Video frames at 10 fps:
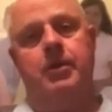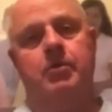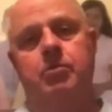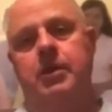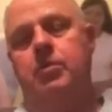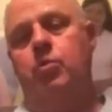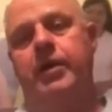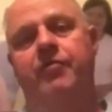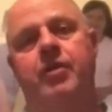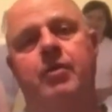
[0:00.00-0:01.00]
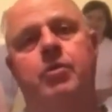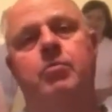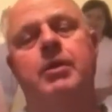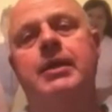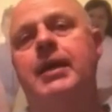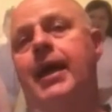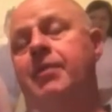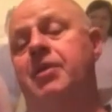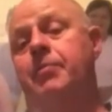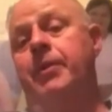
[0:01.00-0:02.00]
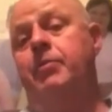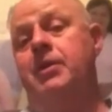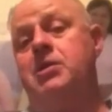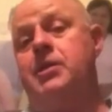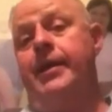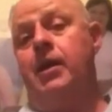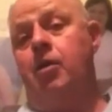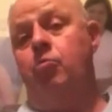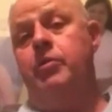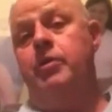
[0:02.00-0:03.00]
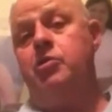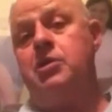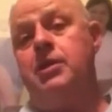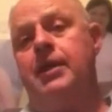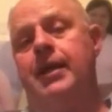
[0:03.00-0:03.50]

Get away from them. I think people need to stay home when they're sick.